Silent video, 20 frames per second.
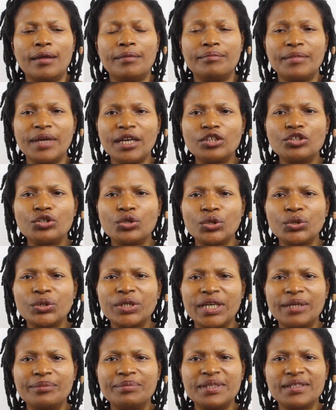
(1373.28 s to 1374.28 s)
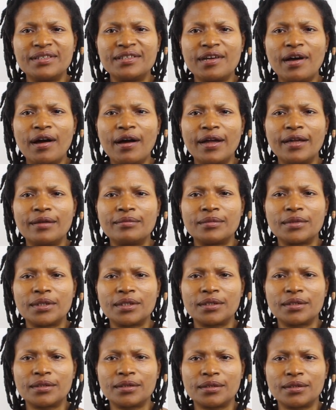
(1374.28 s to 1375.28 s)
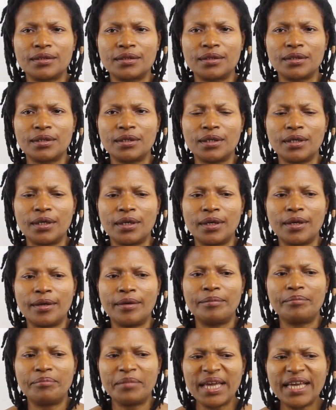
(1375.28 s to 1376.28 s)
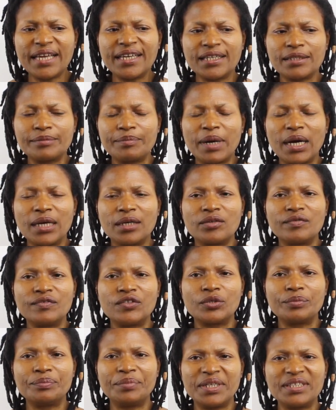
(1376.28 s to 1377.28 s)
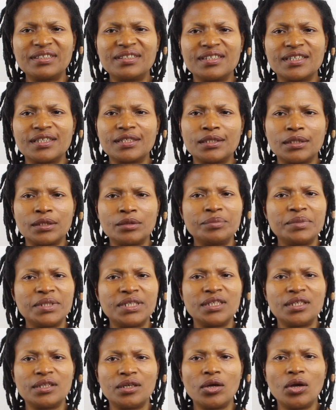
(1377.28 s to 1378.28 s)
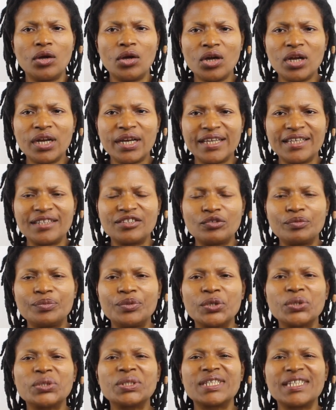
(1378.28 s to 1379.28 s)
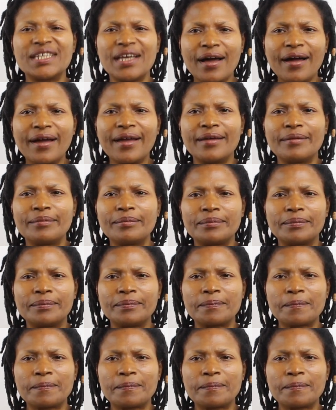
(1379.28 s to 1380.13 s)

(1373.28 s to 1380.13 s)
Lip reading: make sure you keep the time. Make it part of your business to be early, to be on time.